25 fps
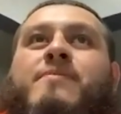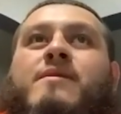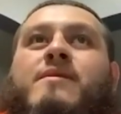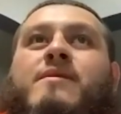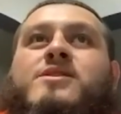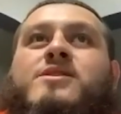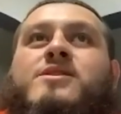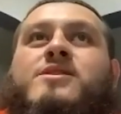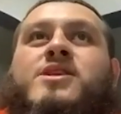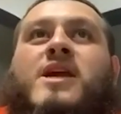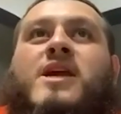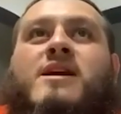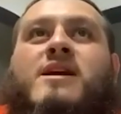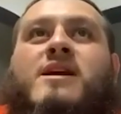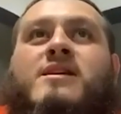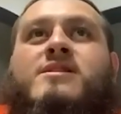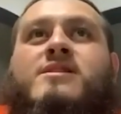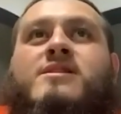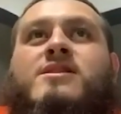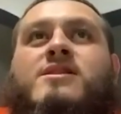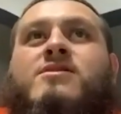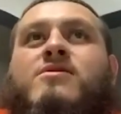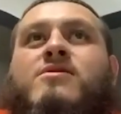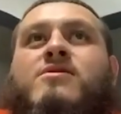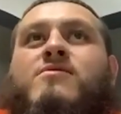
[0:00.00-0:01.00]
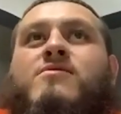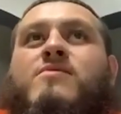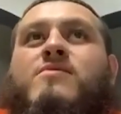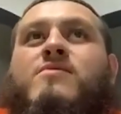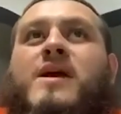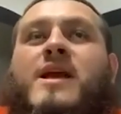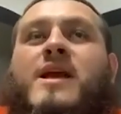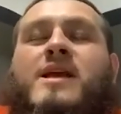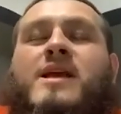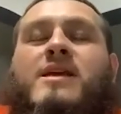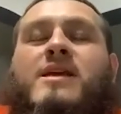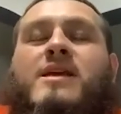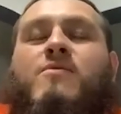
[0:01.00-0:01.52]
changed the
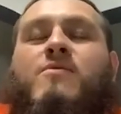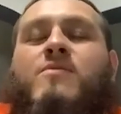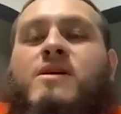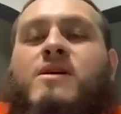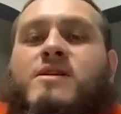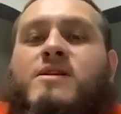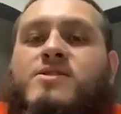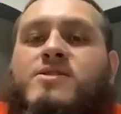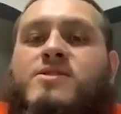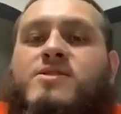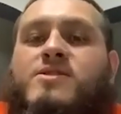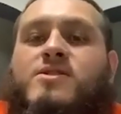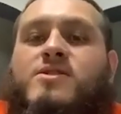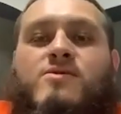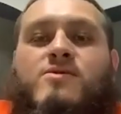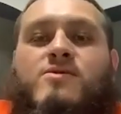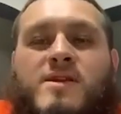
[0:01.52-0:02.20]
way he wanted to do